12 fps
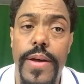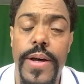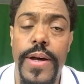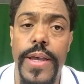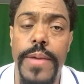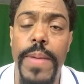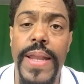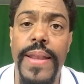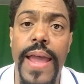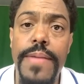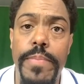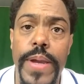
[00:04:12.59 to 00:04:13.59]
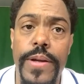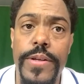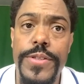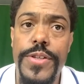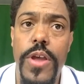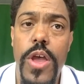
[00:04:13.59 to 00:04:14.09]
Uh, and my
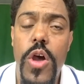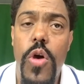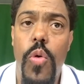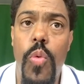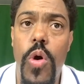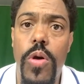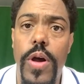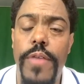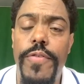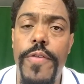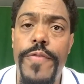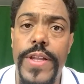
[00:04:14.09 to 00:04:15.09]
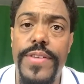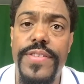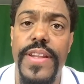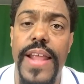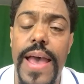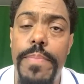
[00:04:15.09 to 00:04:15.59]
nightmares were of events
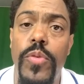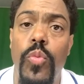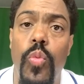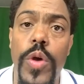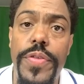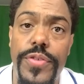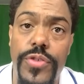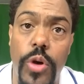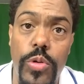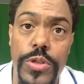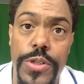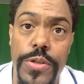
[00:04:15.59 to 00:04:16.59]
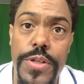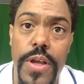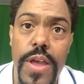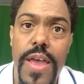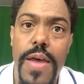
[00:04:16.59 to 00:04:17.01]
that happened with soldiers,